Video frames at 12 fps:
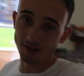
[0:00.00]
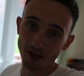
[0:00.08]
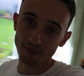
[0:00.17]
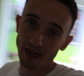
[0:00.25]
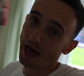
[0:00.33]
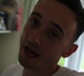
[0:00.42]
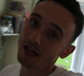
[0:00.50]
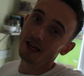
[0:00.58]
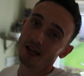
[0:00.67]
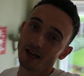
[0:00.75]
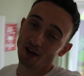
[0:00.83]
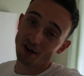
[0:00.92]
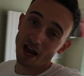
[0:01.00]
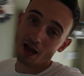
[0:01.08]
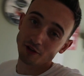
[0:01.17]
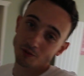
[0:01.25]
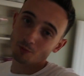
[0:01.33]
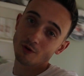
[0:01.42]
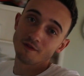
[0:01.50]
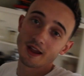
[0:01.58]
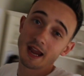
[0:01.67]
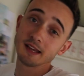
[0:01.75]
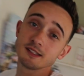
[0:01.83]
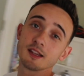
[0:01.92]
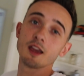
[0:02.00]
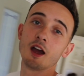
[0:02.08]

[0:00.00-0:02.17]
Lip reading: like that, and how smooth it is.